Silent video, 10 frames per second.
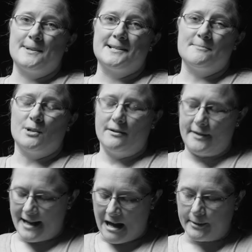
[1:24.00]
was more of
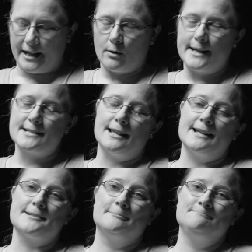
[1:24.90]
a howling
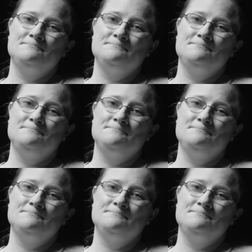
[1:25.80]
wasteland.